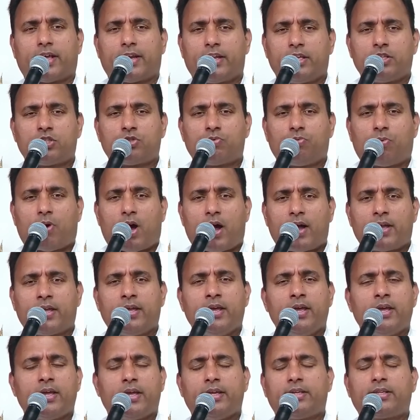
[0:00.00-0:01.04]
That is why
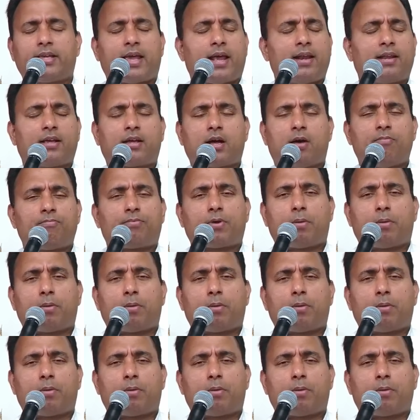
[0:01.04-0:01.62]
it can come